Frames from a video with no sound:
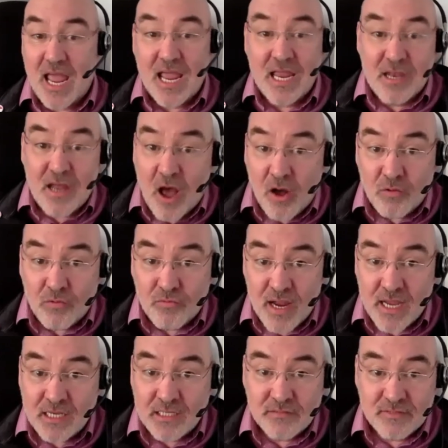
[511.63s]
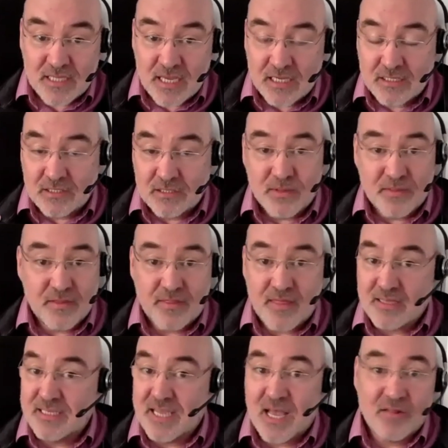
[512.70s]
in a whole range of sectors, whether
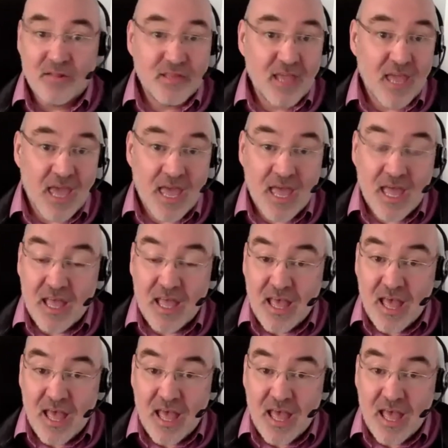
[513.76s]
that's healthcare,